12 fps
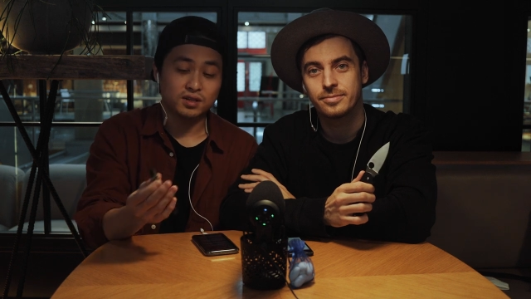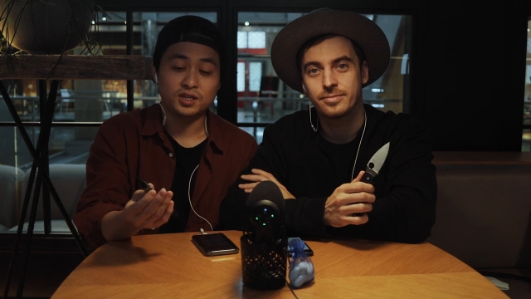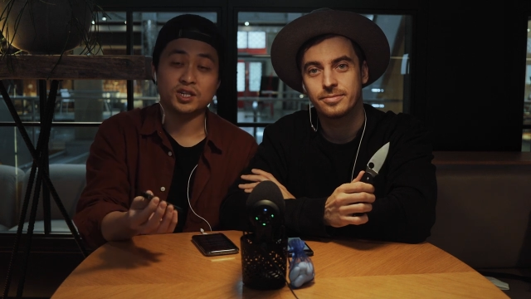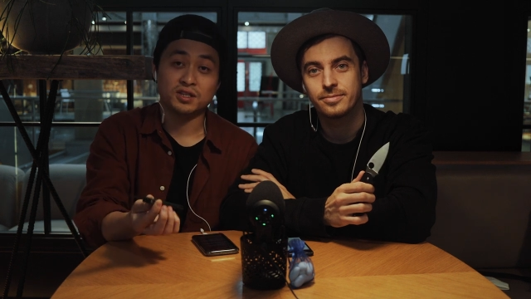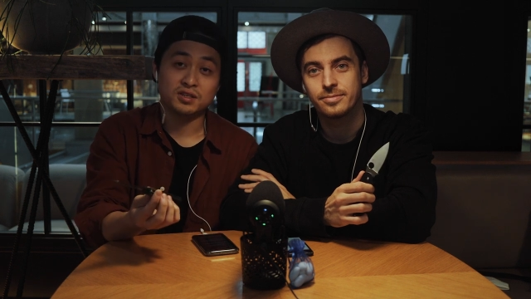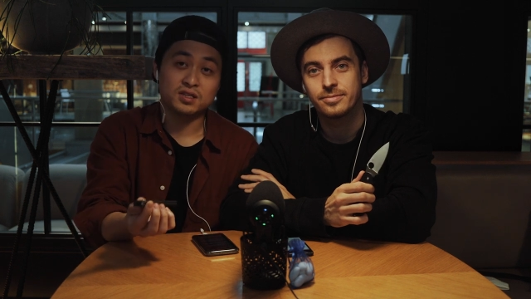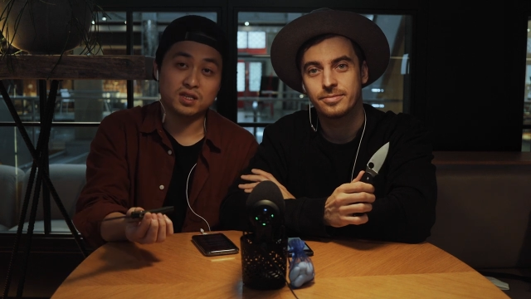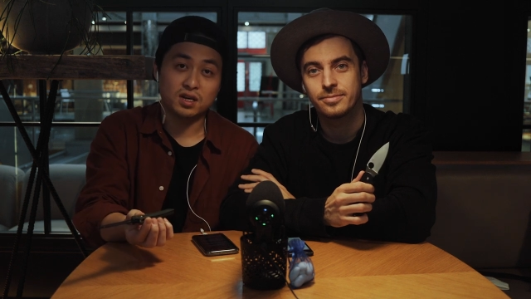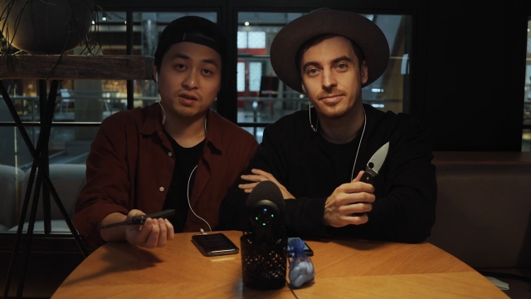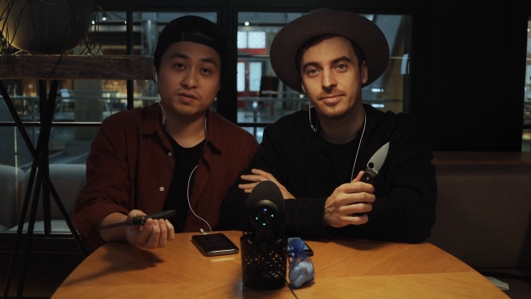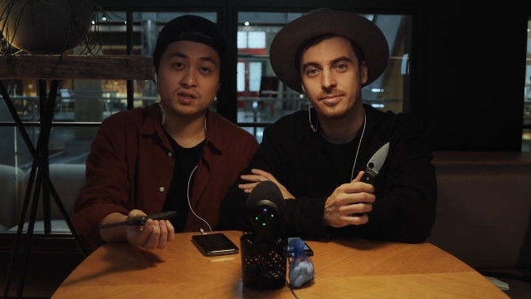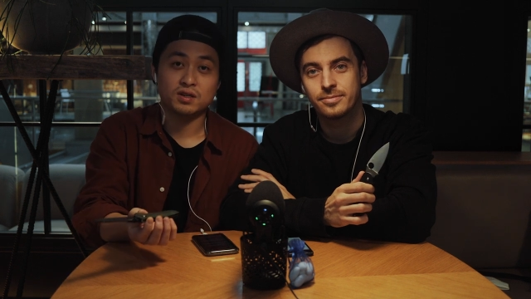Speaker 1: each other's
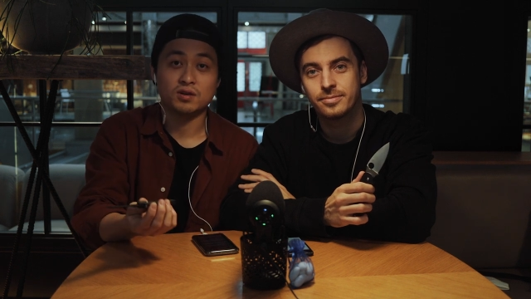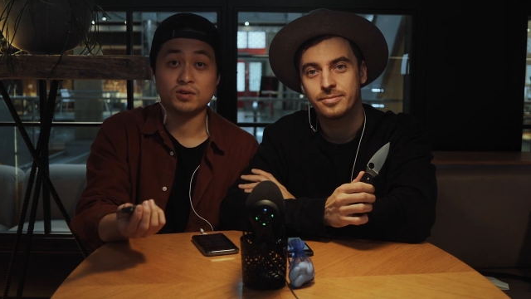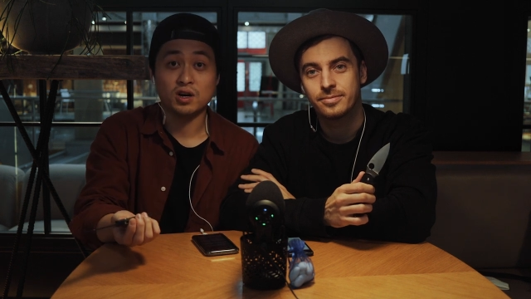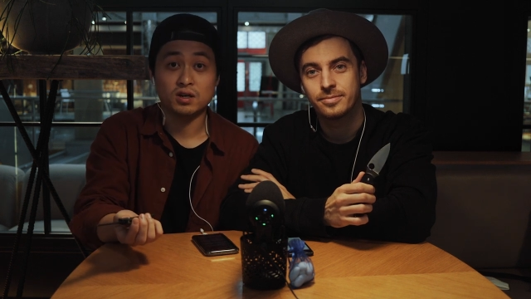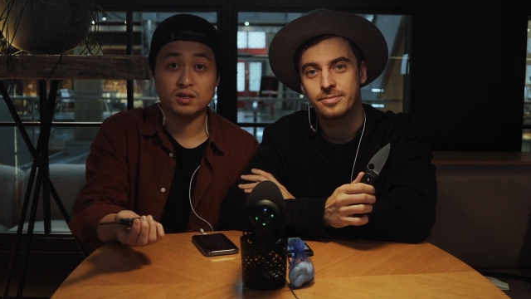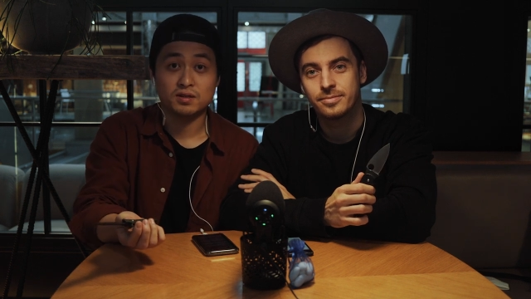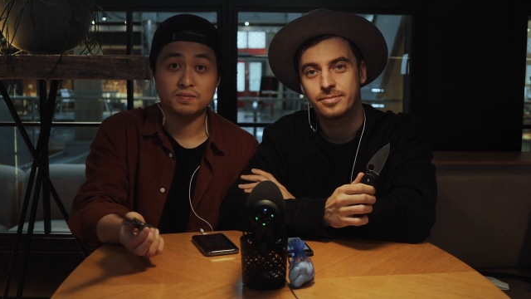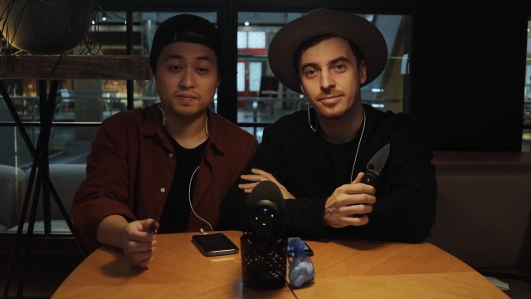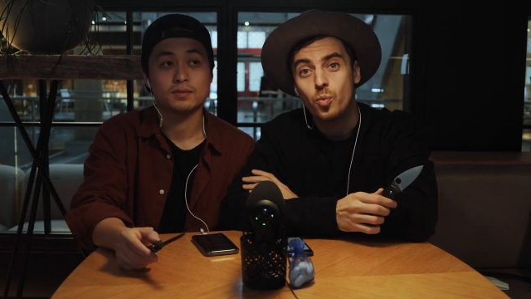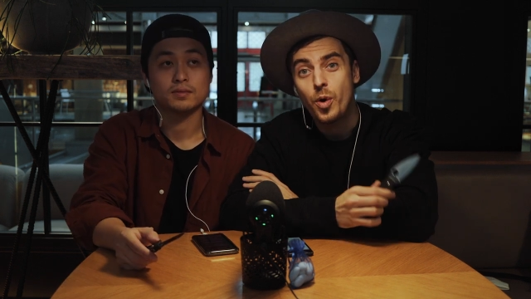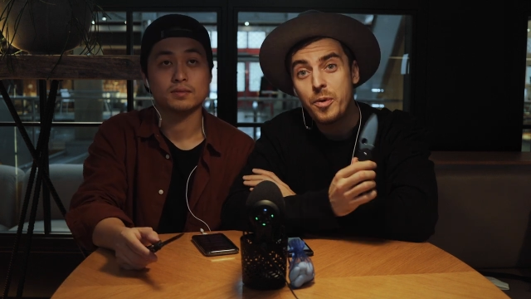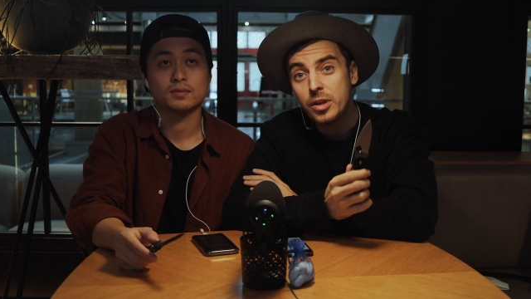knives or not.
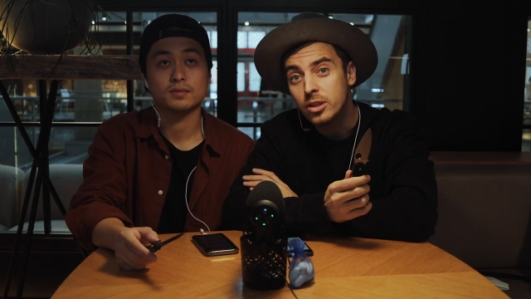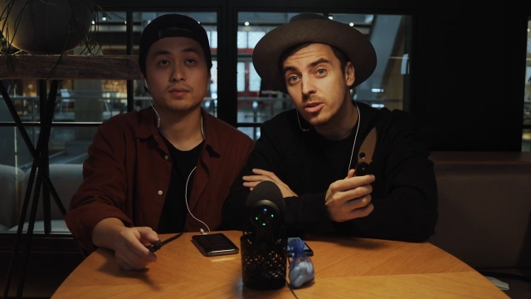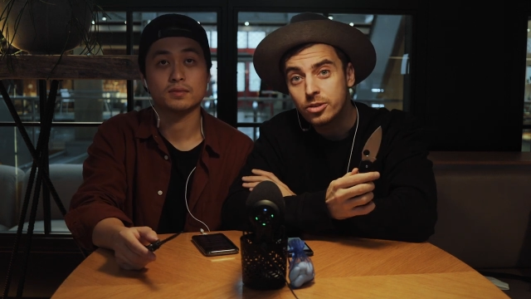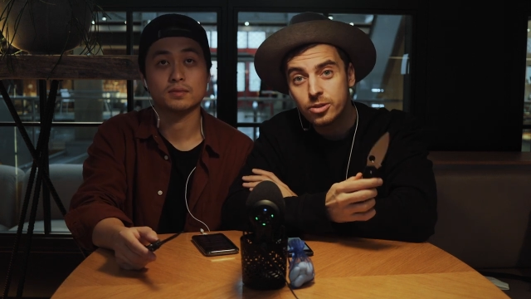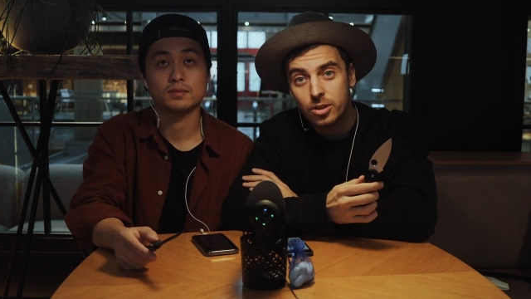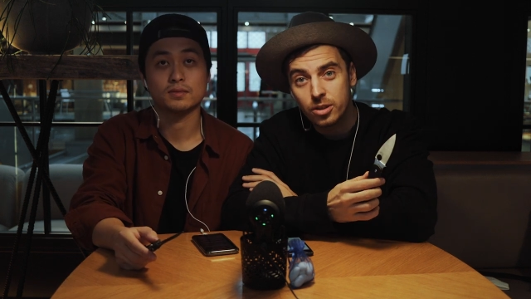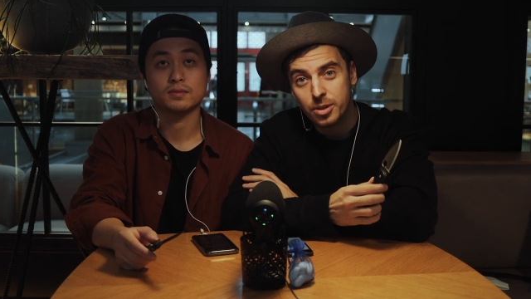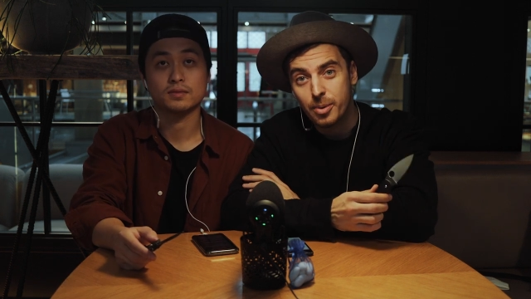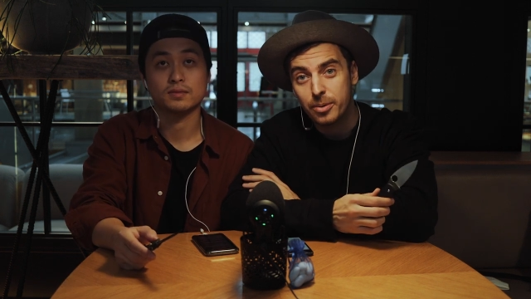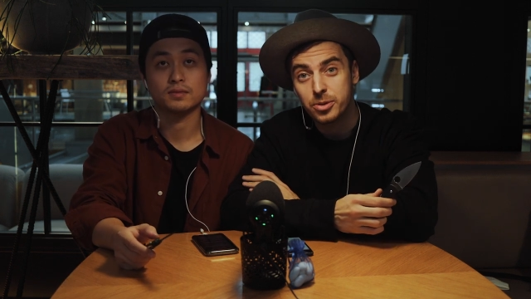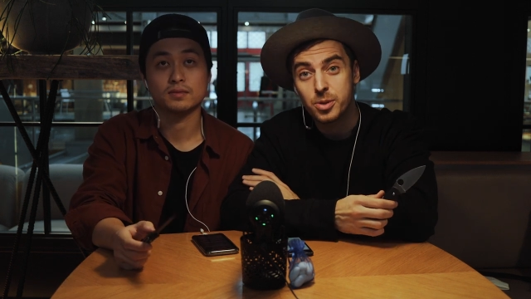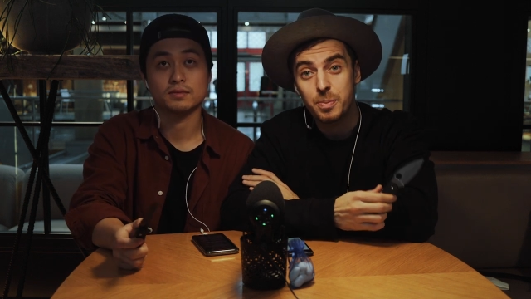
Speaker 2: We will not talk
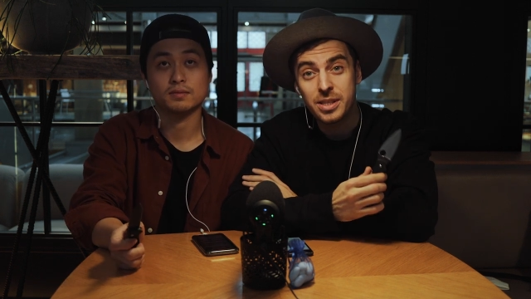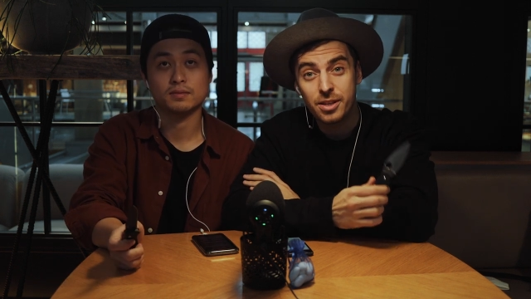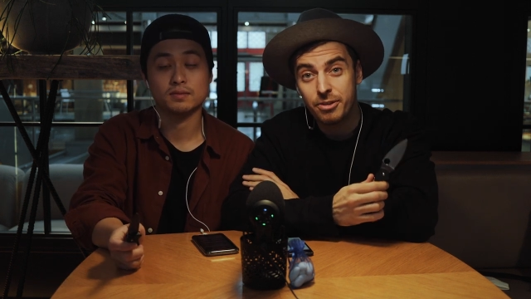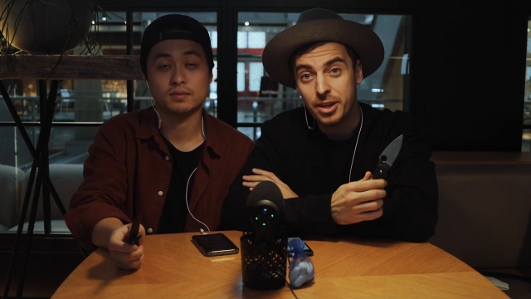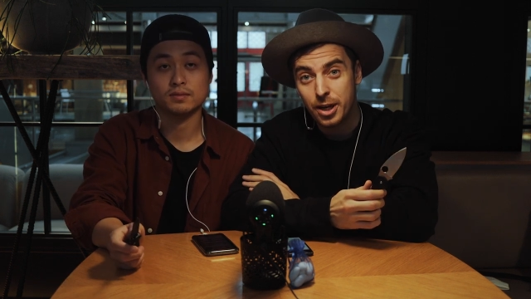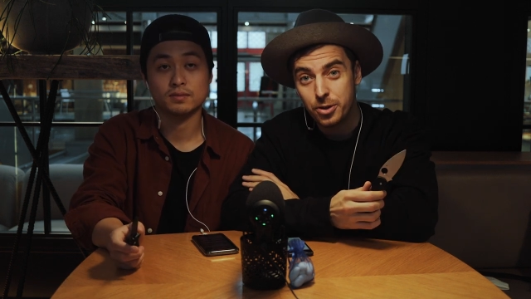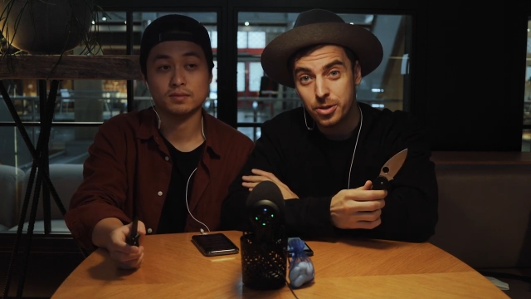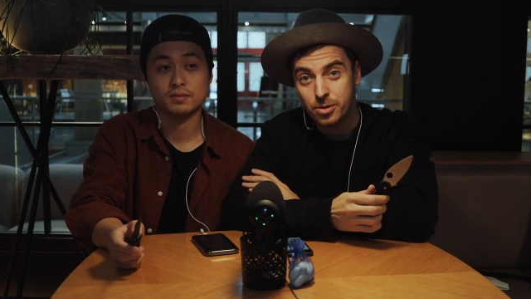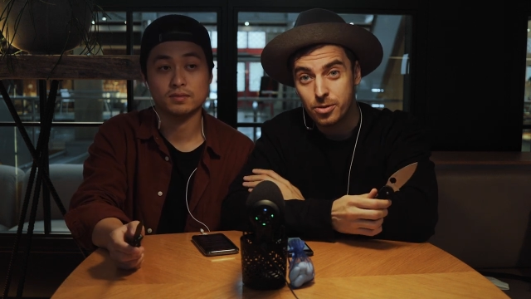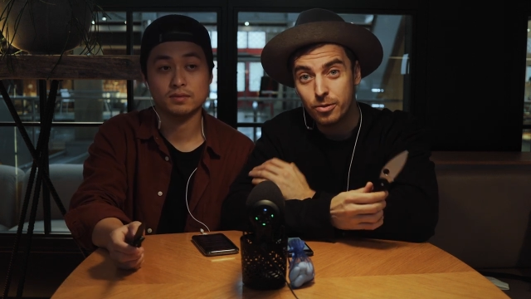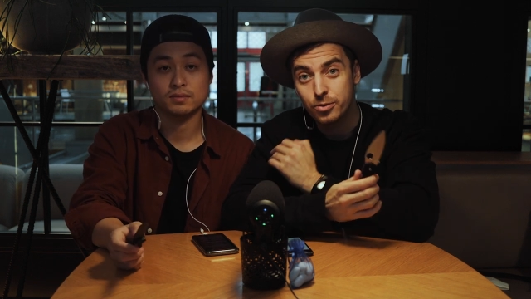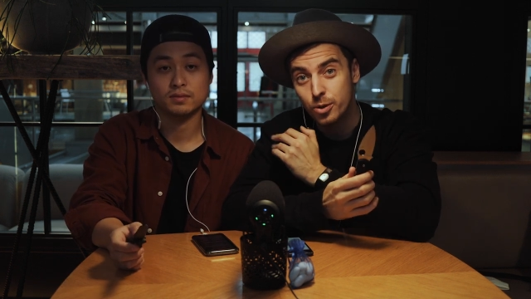about the
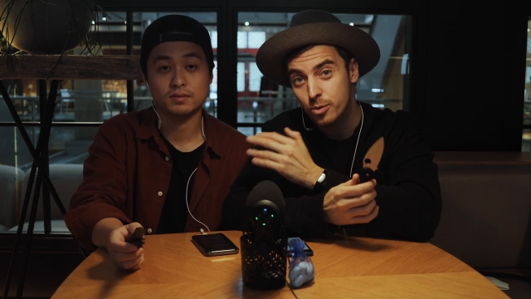specifications of